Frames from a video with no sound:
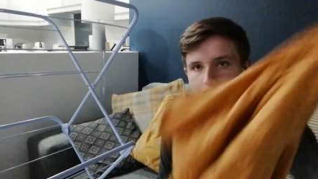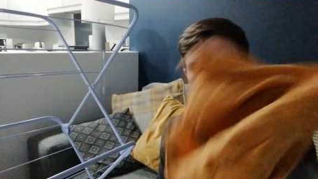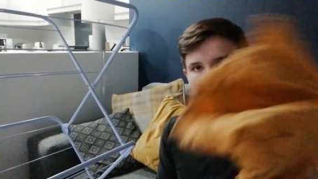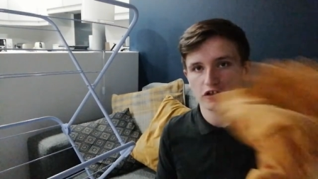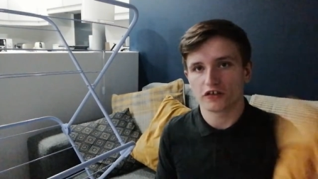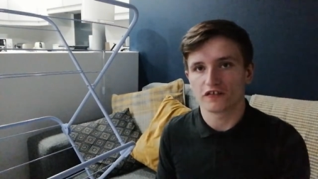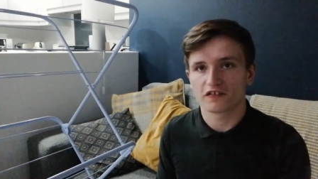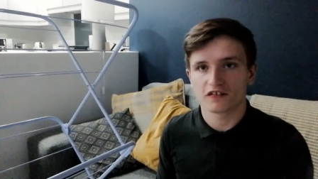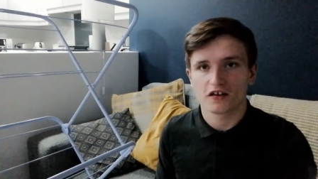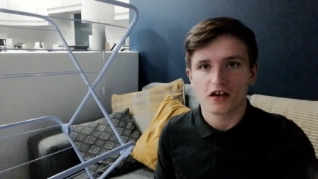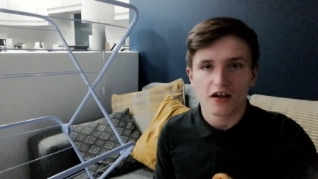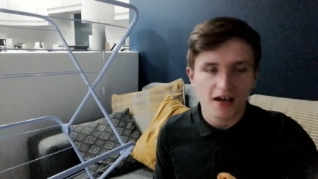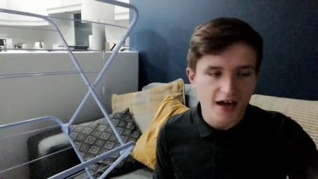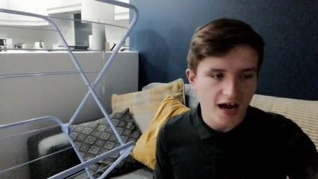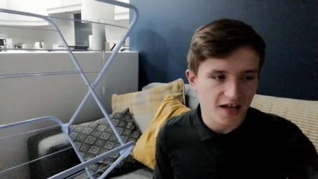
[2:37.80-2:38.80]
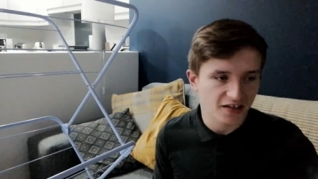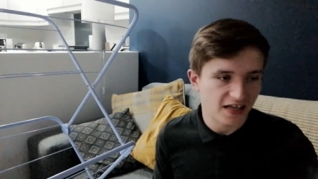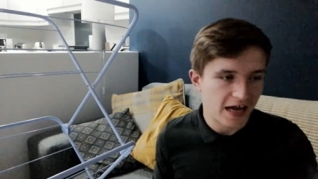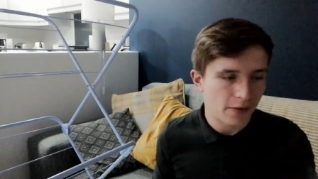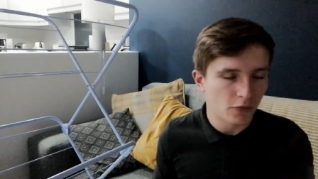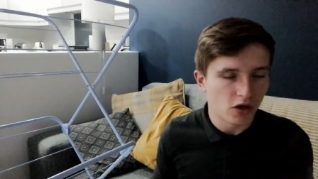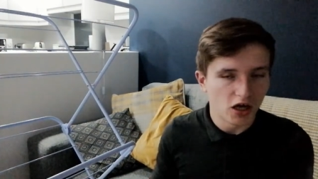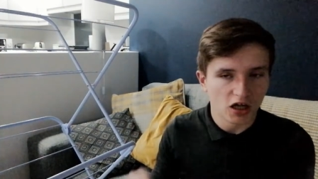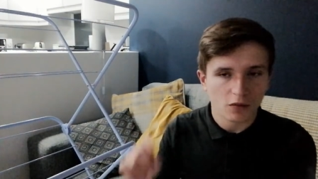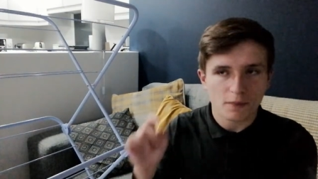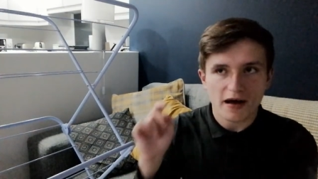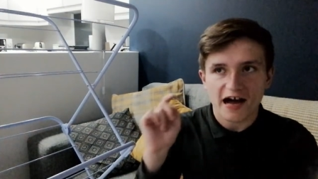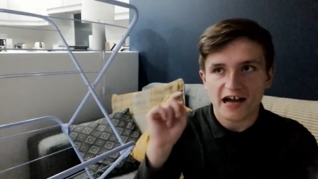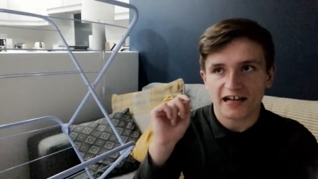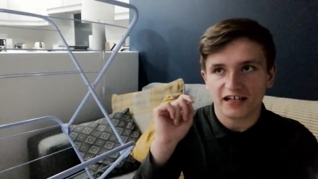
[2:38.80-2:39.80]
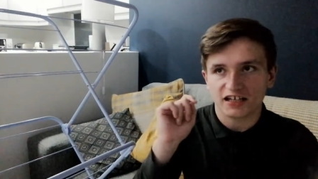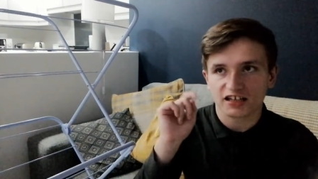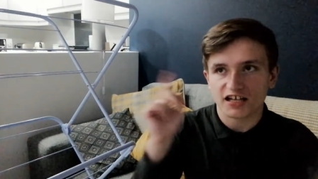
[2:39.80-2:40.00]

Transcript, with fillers: colours. And now all my